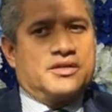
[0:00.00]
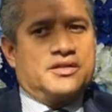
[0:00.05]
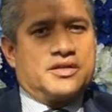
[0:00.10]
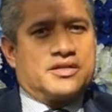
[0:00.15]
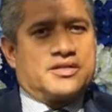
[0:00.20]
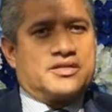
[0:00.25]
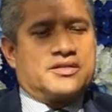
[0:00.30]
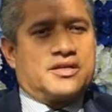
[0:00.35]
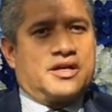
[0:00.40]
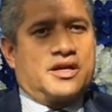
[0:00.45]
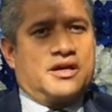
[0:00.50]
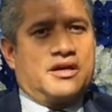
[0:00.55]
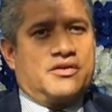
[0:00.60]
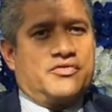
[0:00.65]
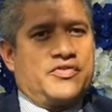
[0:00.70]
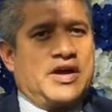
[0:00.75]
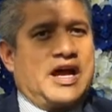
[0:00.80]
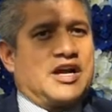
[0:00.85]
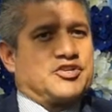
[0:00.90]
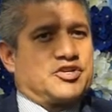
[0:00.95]
this
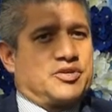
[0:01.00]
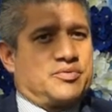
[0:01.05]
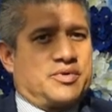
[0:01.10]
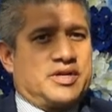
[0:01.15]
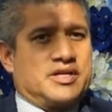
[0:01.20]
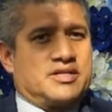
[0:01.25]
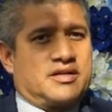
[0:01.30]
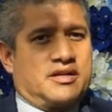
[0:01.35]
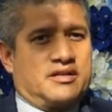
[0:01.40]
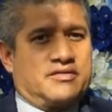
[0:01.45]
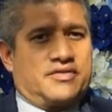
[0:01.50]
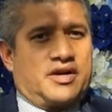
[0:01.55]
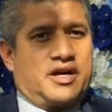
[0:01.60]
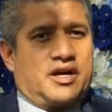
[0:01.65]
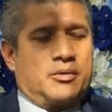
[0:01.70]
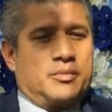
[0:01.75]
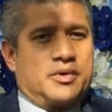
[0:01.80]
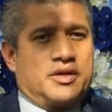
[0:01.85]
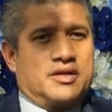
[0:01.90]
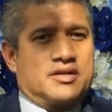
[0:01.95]
fashion retail
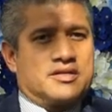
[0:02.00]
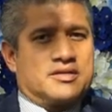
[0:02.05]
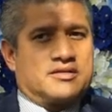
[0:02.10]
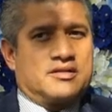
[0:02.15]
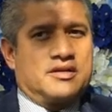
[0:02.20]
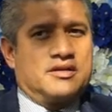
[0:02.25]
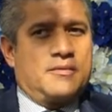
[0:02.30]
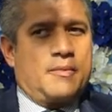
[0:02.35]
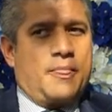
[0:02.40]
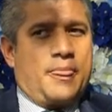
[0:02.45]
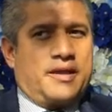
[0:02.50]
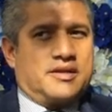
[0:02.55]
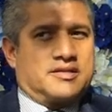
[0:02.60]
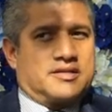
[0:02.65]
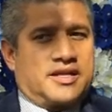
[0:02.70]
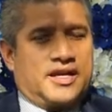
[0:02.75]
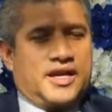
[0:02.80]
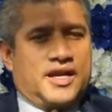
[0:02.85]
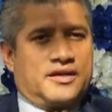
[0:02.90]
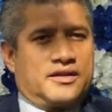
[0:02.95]
environment
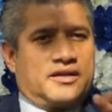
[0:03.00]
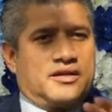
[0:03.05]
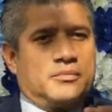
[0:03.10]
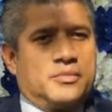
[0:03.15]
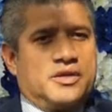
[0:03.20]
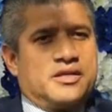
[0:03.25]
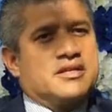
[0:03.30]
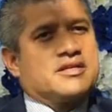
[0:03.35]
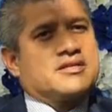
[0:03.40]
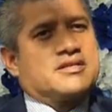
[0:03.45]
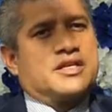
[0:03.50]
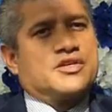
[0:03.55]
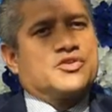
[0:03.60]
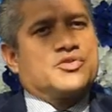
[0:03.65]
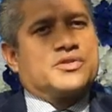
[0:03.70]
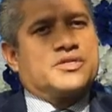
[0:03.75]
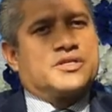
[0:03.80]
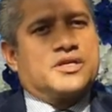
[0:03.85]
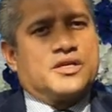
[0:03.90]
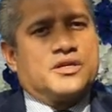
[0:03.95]
is again going to be this
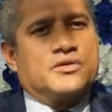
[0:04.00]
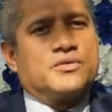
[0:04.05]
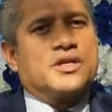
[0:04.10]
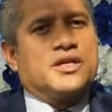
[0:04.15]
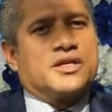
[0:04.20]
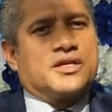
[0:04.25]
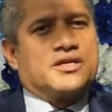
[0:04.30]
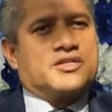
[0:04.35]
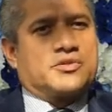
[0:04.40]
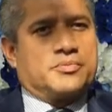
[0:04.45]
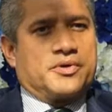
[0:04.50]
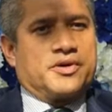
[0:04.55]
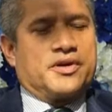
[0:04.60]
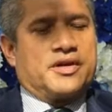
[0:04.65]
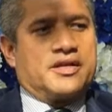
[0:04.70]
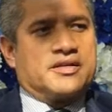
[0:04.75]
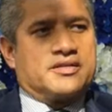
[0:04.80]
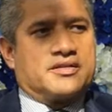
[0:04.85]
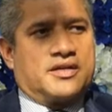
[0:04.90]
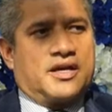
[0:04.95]
interesting, unique
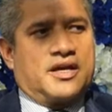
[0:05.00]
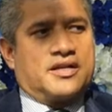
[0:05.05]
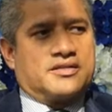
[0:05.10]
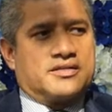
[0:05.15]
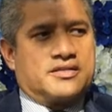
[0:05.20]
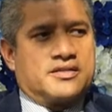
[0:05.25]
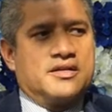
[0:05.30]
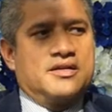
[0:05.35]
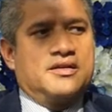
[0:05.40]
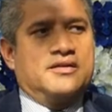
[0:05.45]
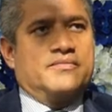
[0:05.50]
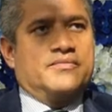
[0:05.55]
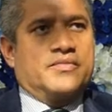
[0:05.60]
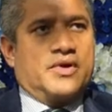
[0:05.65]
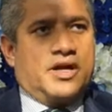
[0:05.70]
experience that's,